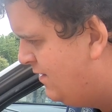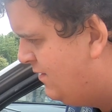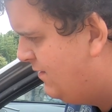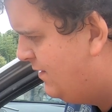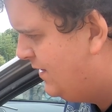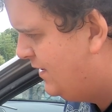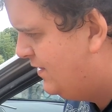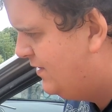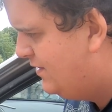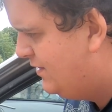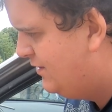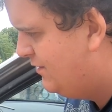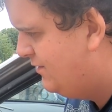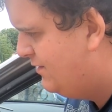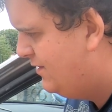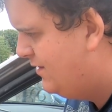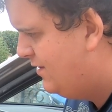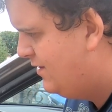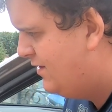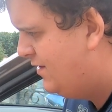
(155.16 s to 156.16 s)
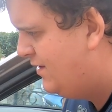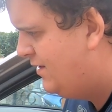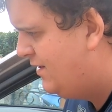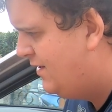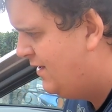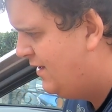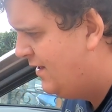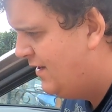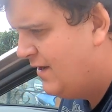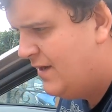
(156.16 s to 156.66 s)
we need to
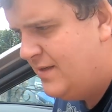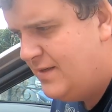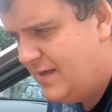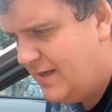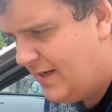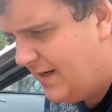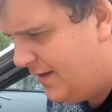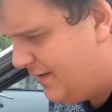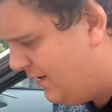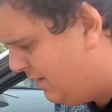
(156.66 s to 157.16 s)
take out